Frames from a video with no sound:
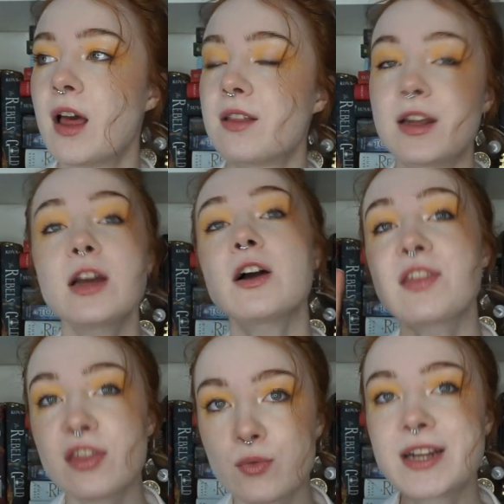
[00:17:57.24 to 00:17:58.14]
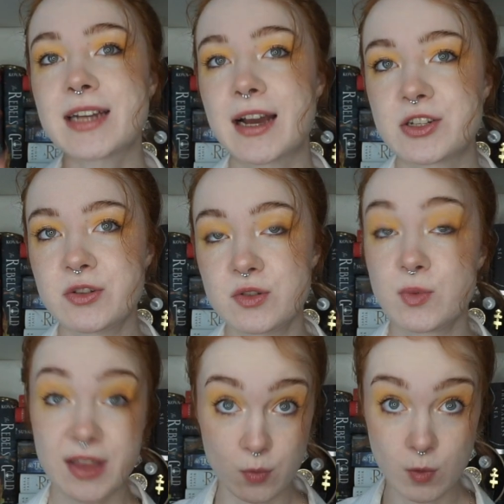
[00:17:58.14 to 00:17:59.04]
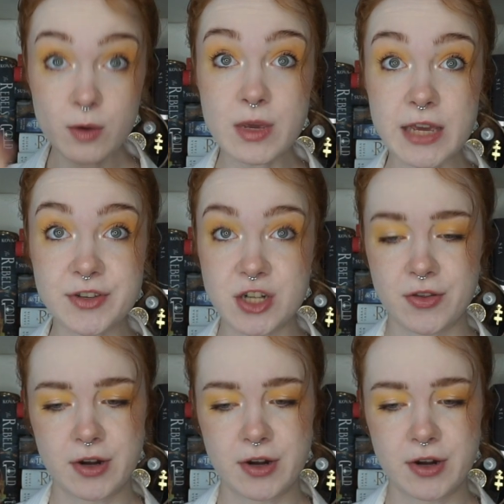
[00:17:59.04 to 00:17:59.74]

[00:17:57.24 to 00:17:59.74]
Then I got three tattoos within 1 week of each other,